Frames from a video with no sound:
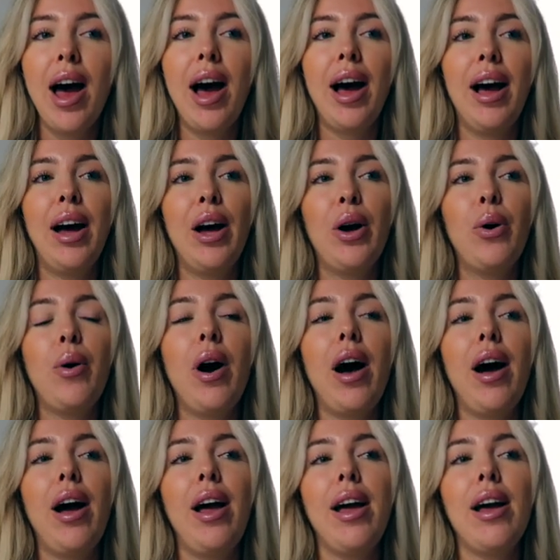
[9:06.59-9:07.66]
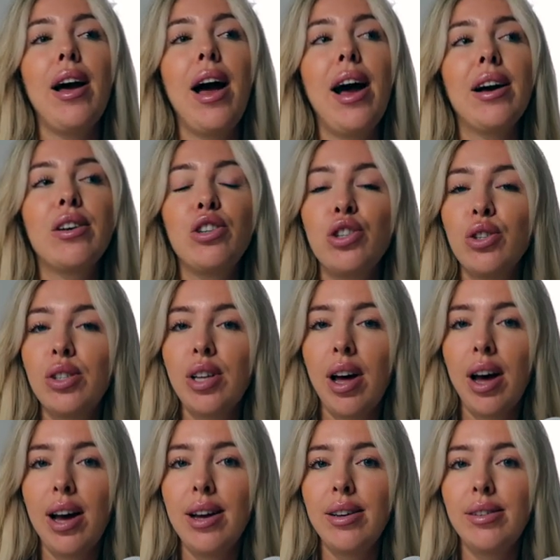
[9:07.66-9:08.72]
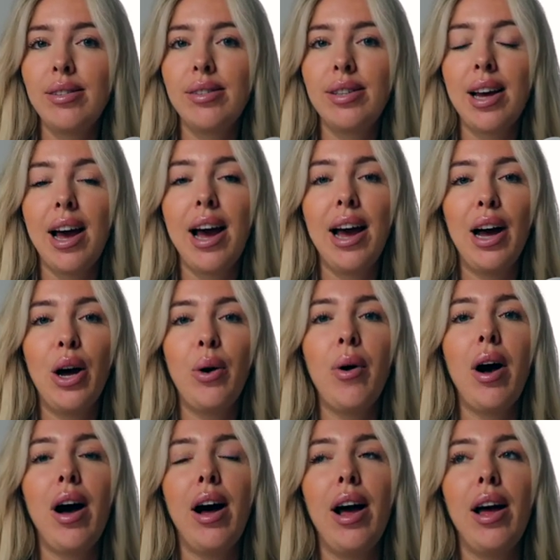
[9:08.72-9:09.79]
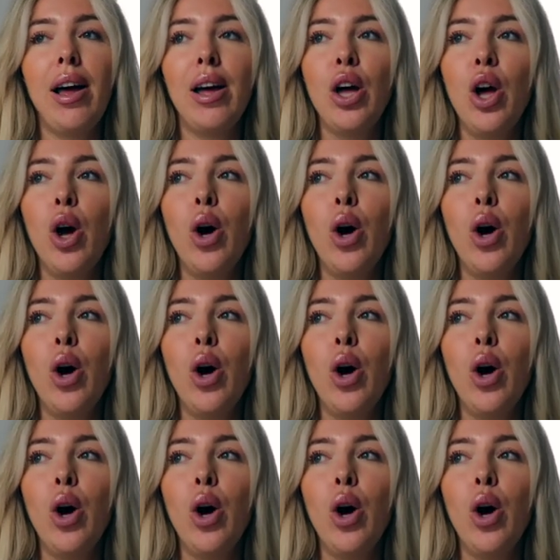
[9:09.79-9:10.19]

how I exercised, how I